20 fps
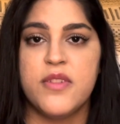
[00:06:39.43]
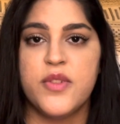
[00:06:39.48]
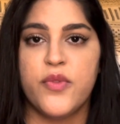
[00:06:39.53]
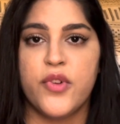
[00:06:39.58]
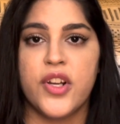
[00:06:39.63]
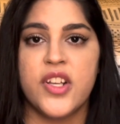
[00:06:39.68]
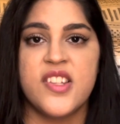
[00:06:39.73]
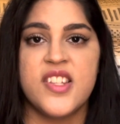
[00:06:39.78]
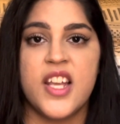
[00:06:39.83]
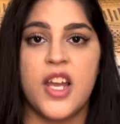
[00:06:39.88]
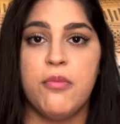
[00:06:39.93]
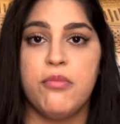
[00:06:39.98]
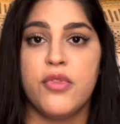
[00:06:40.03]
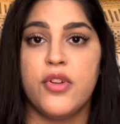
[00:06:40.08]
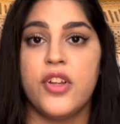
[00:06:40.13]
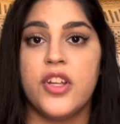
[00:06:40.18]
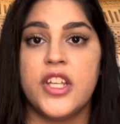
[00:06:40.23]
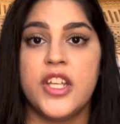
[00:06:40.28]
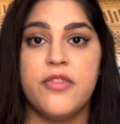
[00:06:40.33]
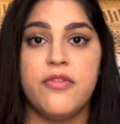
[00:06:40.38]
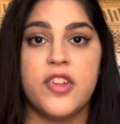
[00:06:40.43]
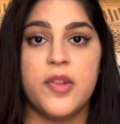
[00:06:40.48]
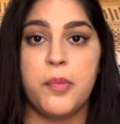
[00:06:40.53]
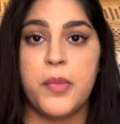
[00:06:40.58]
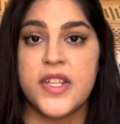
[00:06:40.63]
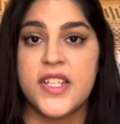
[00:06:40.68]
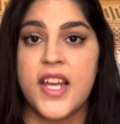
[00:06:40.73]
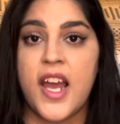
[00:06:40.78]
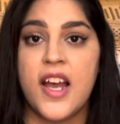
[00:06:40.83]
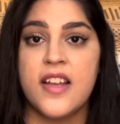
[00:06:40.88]
For example, if the
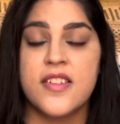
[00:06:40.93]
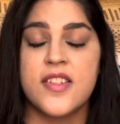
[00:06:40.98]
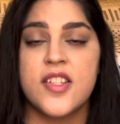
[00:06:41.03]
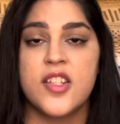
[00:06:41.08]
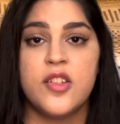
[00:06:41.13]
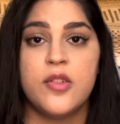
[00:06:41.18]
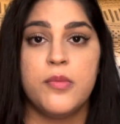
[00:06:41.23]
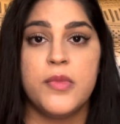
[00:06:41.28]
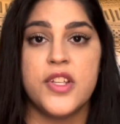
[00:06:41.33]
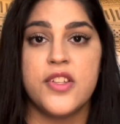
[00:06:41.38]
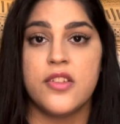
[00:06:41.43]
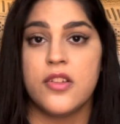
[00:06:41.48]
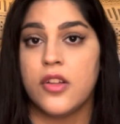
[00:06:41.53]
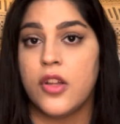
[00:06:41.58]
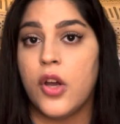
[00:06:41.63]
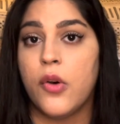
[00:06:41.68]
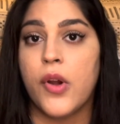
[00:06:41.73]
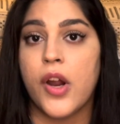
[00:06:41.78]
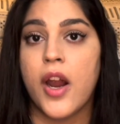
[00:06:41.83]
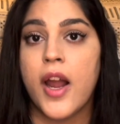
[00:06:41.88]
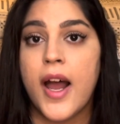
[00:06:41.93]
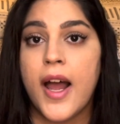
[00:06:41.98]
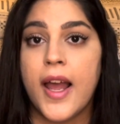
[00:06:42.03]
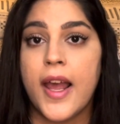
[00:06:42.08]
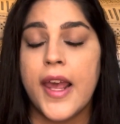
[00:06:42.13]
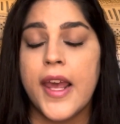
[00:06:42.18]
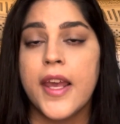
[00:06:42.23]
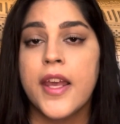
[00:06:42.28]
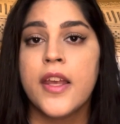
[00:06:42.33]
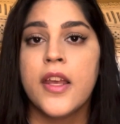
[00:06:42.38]
potassium is low or
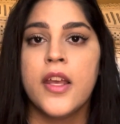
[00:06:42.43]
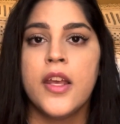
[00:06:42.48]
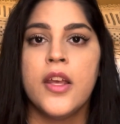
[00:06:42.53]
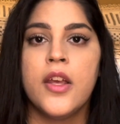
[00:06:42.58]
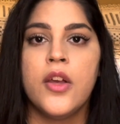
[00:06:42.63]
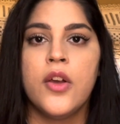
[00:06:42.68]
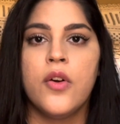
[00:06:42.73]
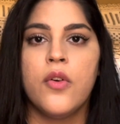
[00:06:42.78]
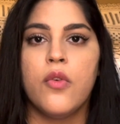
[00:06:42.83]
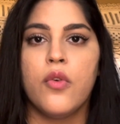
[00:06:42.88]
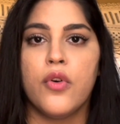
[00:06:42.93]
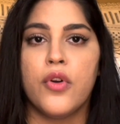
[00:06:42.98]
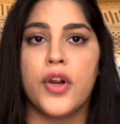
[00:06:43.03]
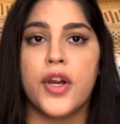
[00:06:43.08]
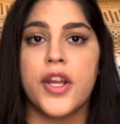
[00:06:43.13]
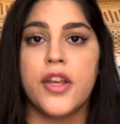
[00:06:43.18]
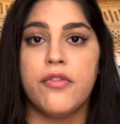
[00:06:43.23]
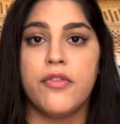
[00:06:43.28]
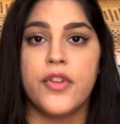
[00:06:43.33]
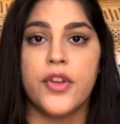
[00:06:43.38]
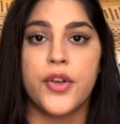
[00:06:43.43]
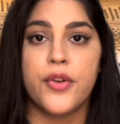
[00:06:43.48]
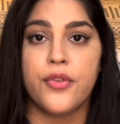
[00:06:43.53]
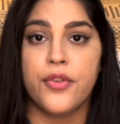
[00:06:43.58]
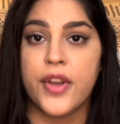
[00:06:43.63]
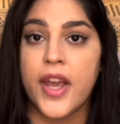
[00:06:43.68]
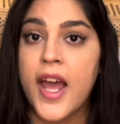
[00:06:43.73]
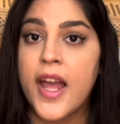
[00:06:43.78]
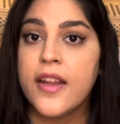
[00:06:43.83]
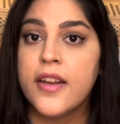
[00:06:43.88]
high, or if the
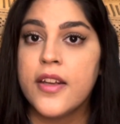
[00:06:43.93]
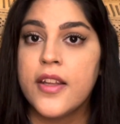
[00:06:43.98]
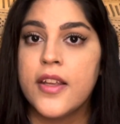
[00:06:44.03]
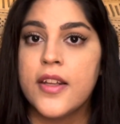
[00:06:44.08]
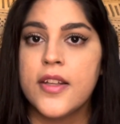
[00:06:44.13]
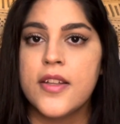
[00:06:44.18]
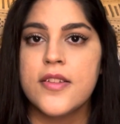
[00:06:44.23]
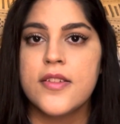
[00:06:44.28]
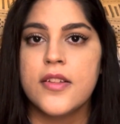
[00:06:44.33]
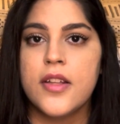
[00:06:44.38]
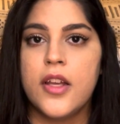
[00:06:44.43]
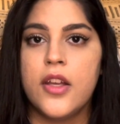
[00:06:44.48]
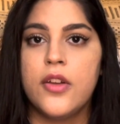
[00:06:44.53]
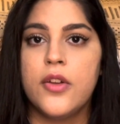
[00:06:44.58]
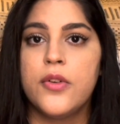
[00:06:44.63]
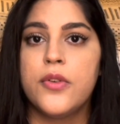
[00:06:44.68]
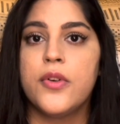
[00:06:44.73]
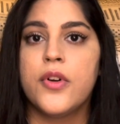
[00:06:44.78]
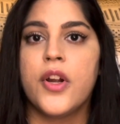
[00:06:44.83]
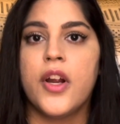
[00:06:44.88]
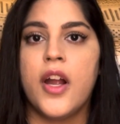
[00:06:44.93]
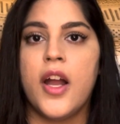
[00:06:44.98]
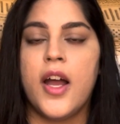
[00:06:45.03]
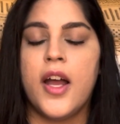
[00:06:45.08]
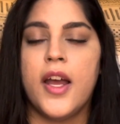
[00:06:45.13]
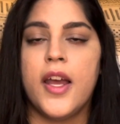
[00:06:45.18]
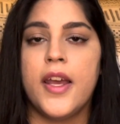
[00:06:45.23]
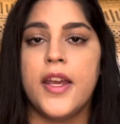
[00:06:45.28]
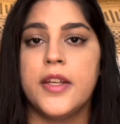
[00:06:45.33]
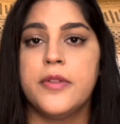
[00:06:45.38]
creatinine is low or
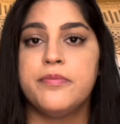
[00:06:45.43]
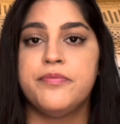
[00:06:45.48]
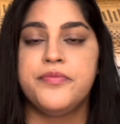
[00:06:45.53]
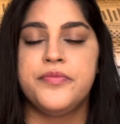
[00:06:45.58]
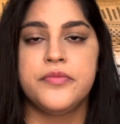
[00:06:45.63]
high.